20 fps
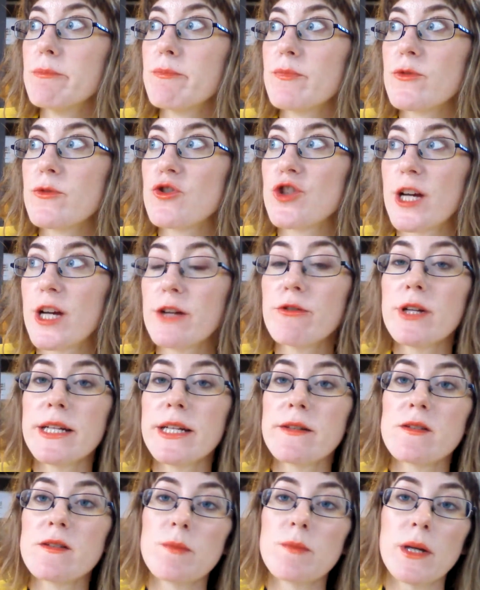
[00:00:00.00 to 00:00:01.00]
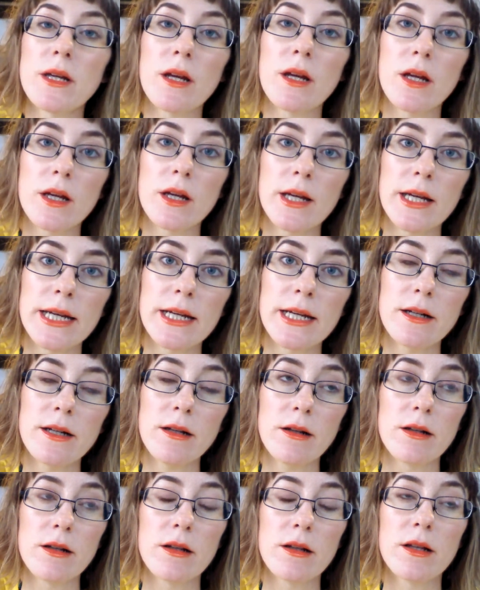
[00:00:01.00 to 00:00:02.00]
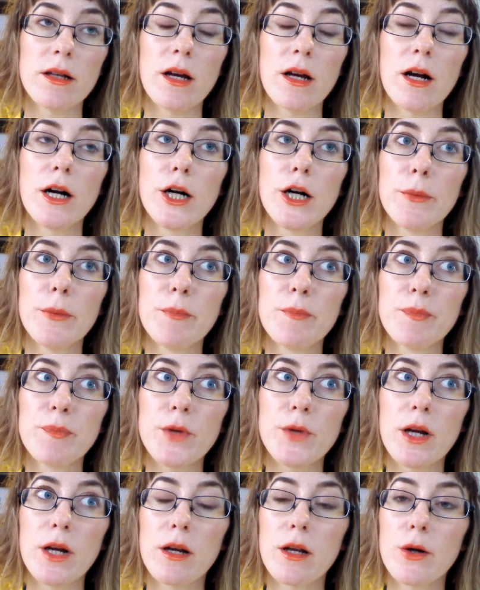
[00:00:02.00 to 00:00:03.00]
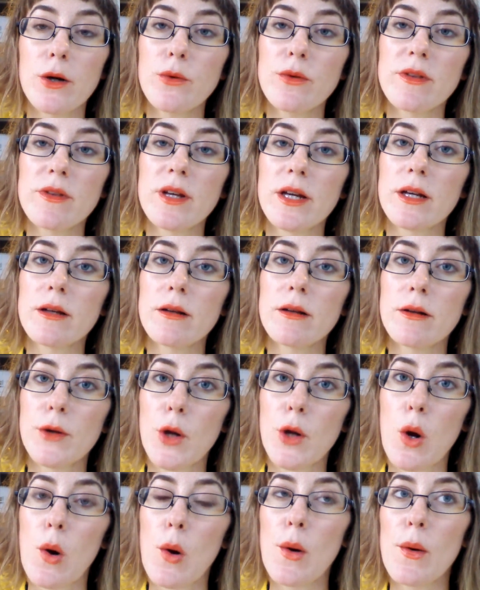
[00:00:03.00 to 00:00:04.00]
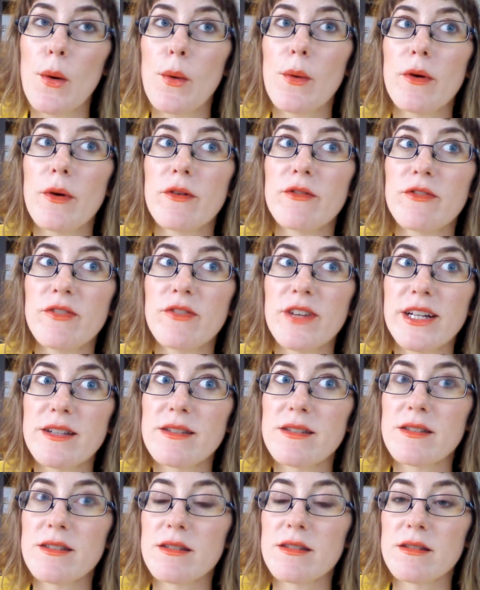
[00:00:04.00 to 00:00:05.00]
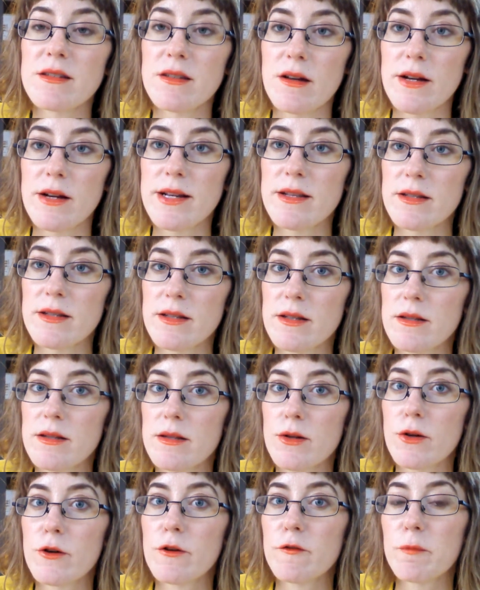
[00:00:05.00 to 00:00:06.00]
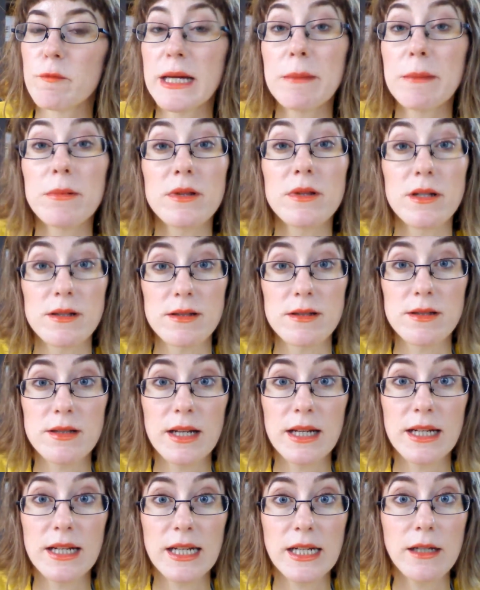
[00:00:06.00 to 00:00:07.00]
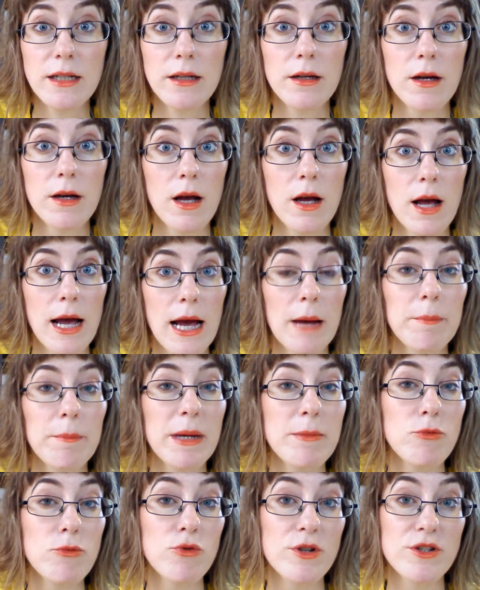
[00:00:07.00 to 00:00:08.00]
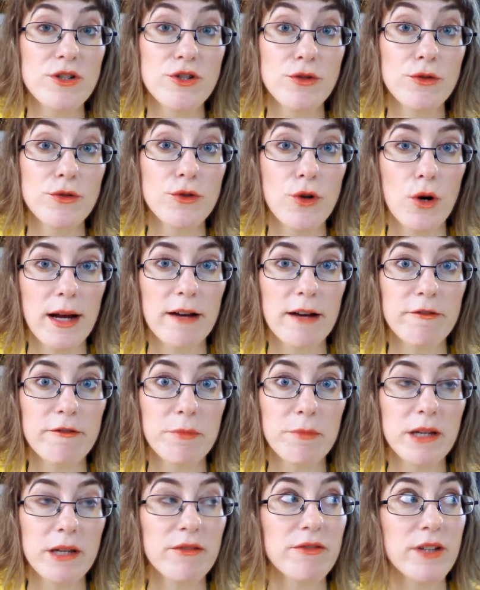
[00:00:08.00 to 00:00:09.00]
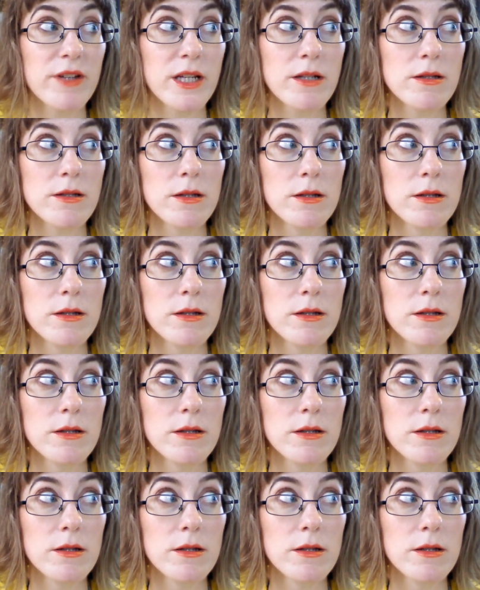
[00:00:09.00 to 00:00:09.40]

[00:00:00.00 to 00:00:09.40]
Generally speaking here, clothing fits sizes of people that are skinny and people that do not have big feet.